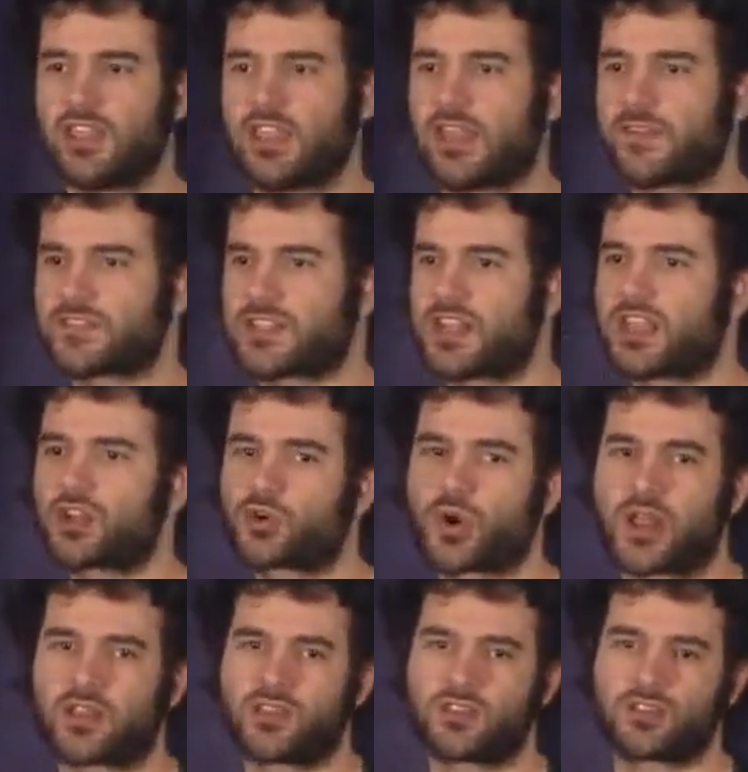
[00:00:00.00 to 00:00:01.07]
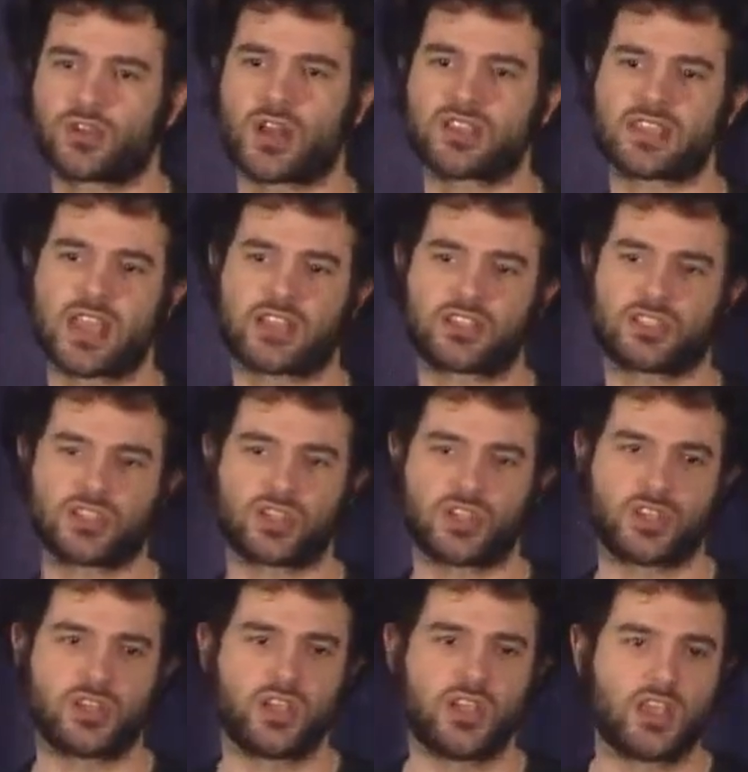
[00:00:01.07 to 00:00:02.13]
If it's an incorrect
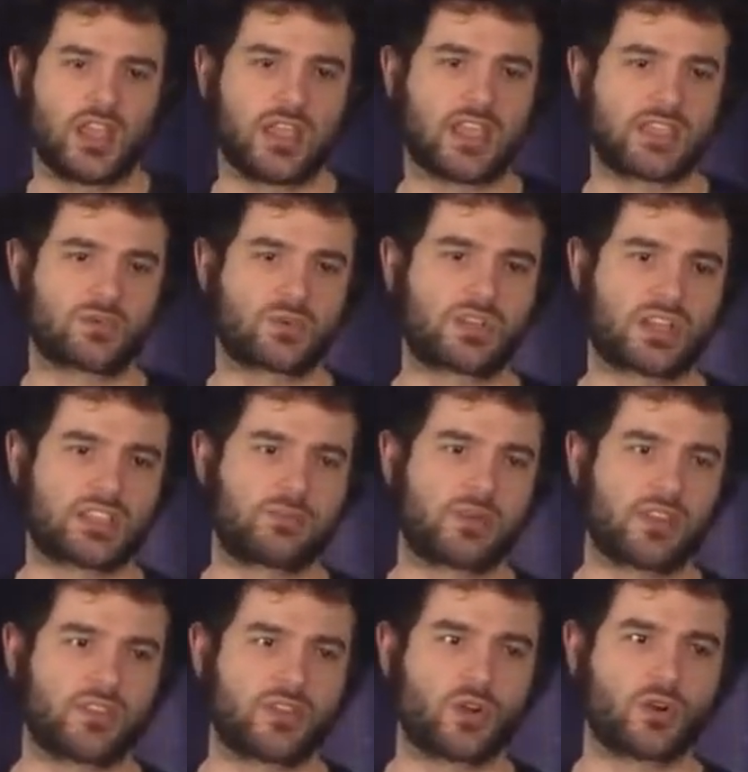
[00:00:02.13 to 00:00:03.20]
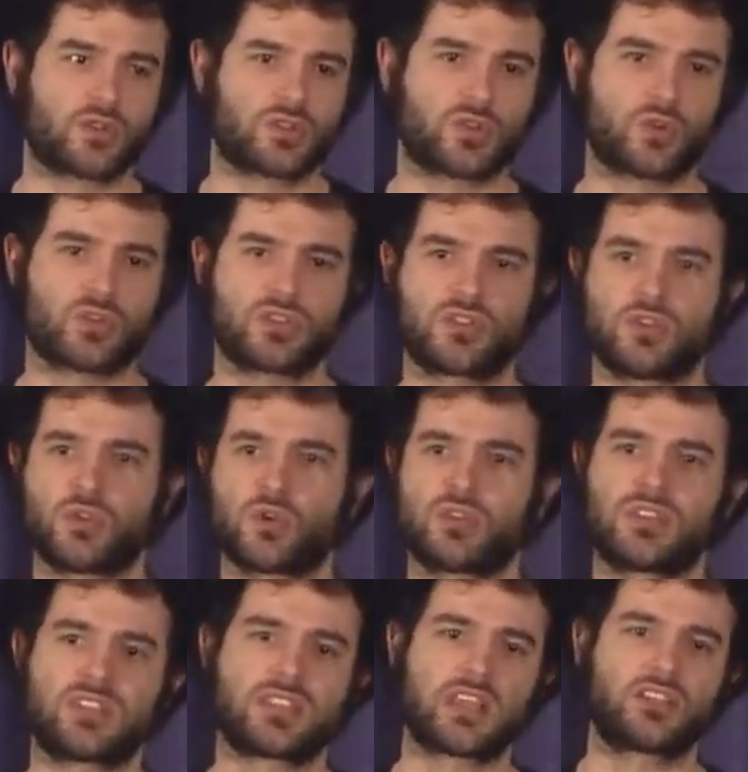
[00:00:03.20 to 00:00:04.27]
transaction, it gets rejected by the node. So it's you know
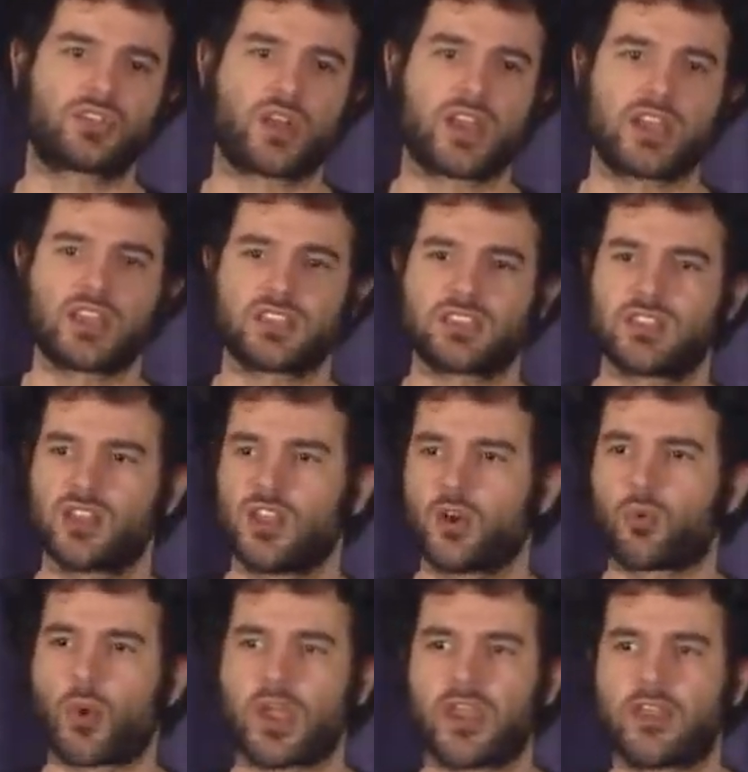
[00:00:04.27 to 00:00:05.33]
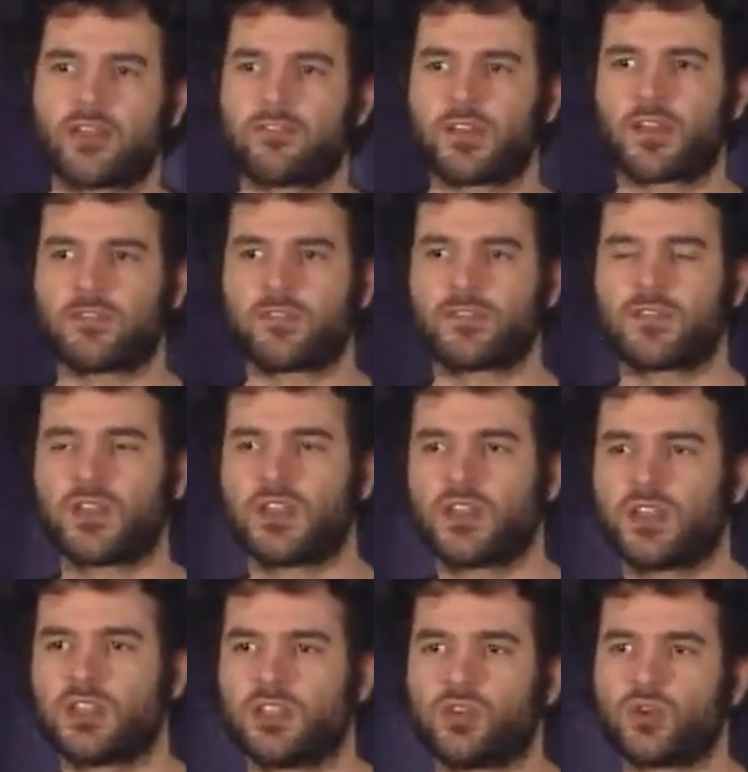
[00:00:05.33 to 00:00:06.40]
decentralized way of, of
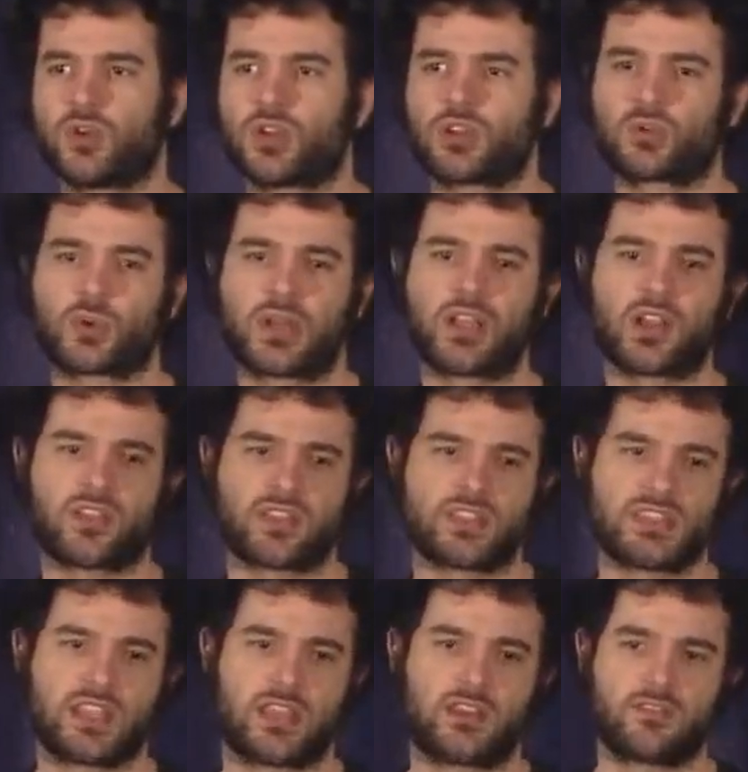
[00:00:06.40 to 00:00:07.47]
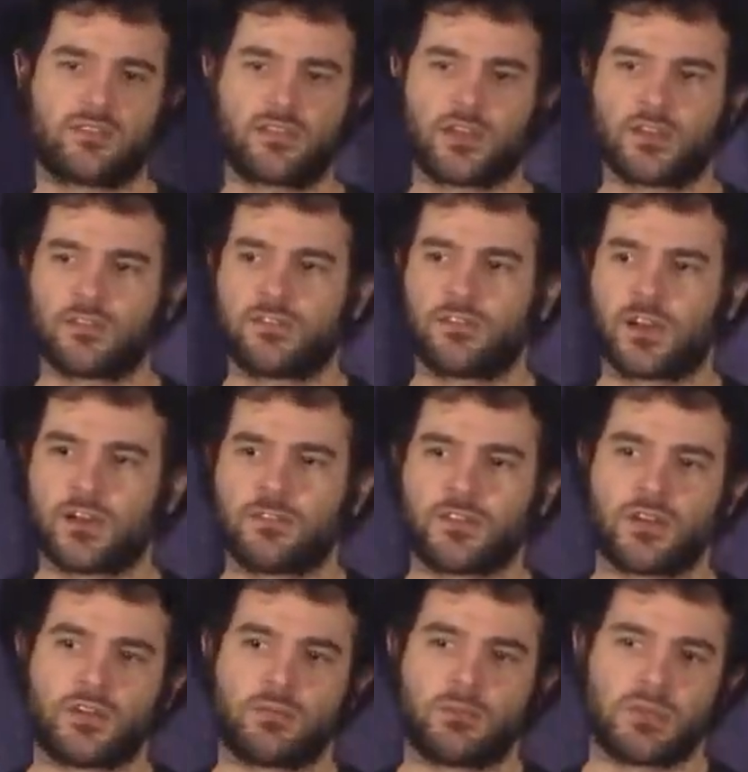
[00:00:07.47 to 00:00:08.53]
you know agreeing on the state of, of, of
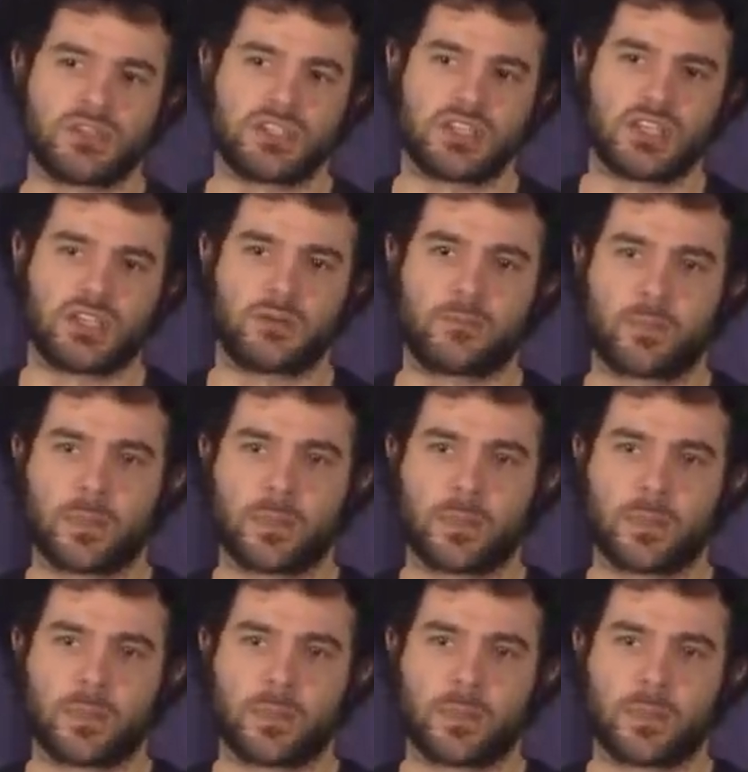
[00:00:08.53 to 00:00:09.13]
a machine.